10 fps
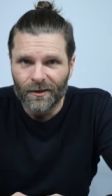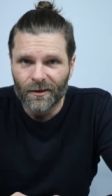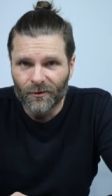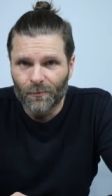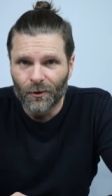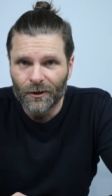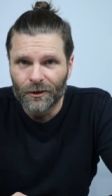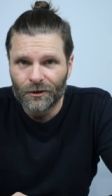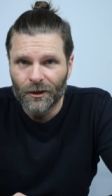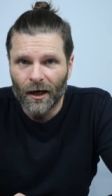it does a pretty
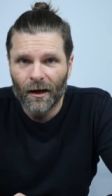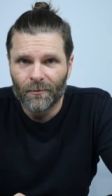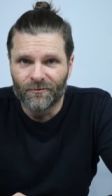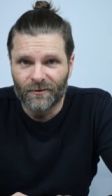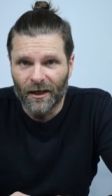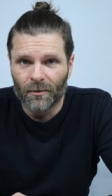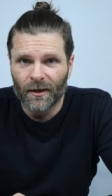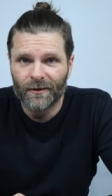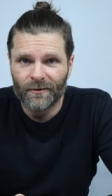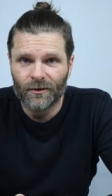good job of
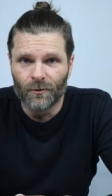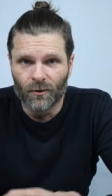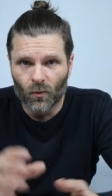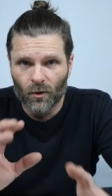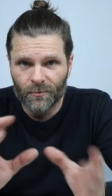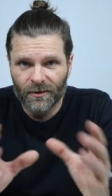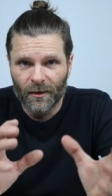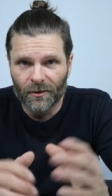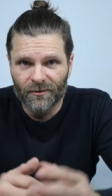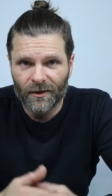stabilizing, doing the warp
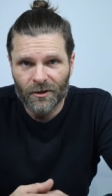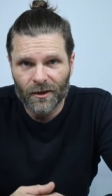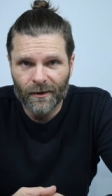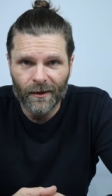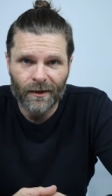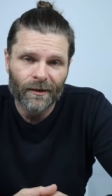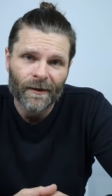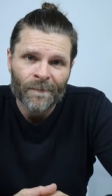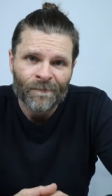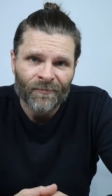stabilization thing.
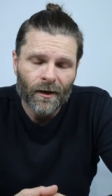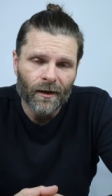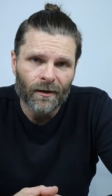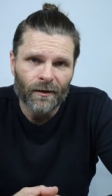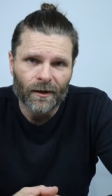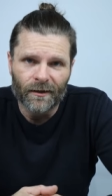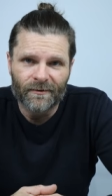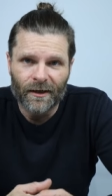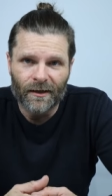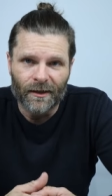And
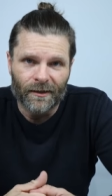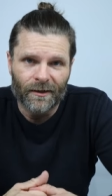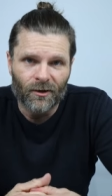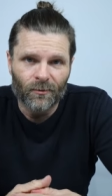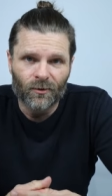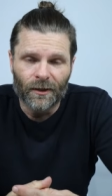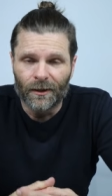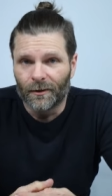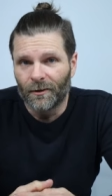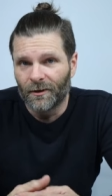it's not like terrible,
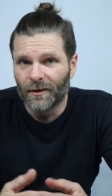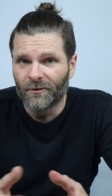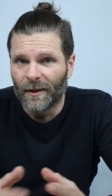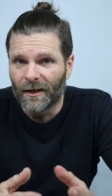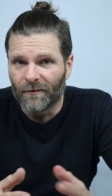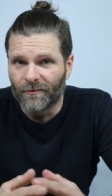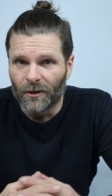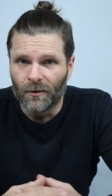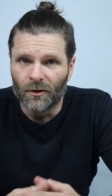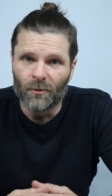and it does make it
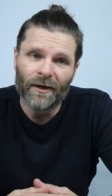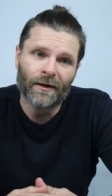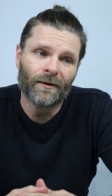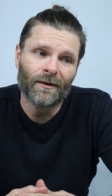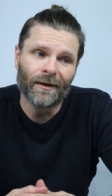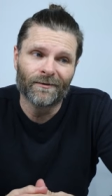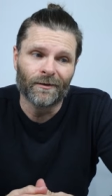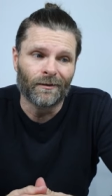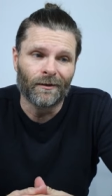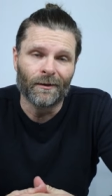flow a little better.
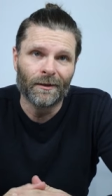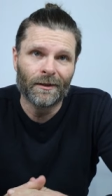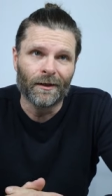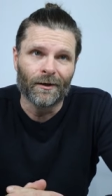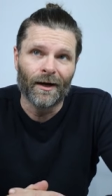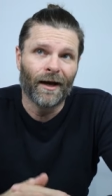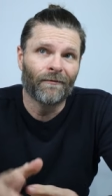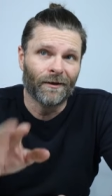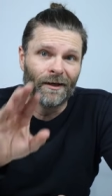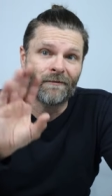So, you know, I
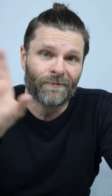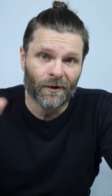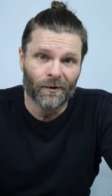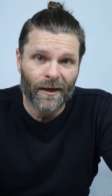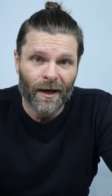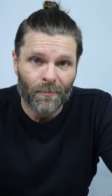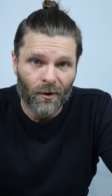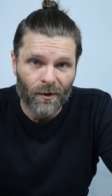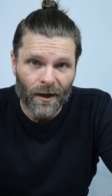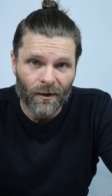haven't yet figured that
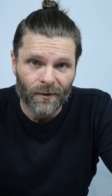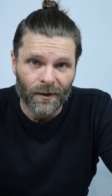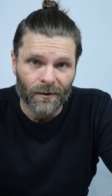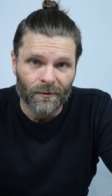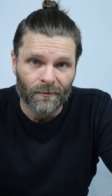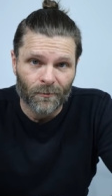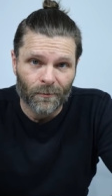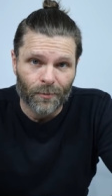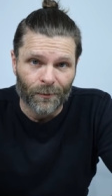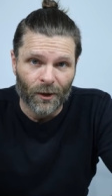part out in
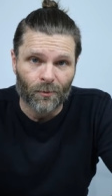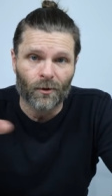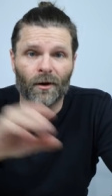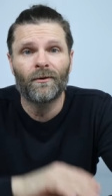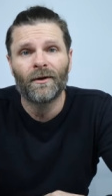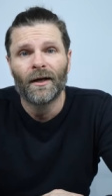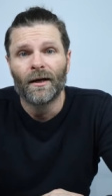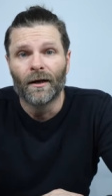Premiere Pro.